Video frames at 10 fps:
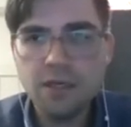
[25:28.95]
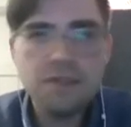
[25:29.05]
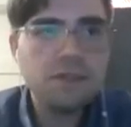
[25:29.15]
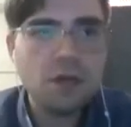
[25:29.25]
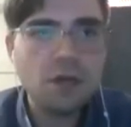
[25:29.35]

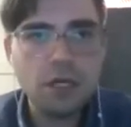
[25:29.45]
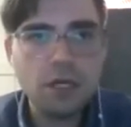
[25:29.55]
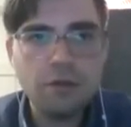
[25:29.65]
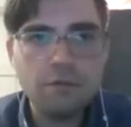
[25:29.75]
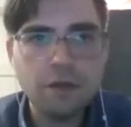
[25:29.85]
this is
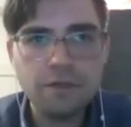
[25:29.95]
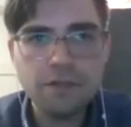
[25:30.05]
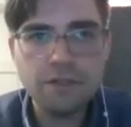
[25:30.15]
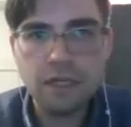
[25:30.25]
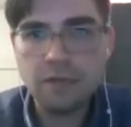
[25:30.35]
argued in front of
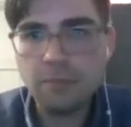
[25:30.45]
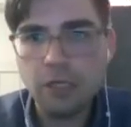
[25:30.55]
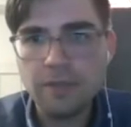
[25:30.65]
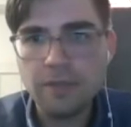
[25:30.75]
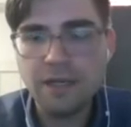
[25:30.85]
the Senate
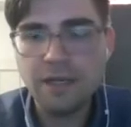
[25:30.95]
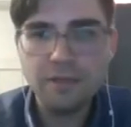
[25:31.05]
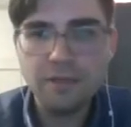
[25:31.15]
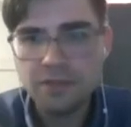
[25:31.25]
parliamentarian.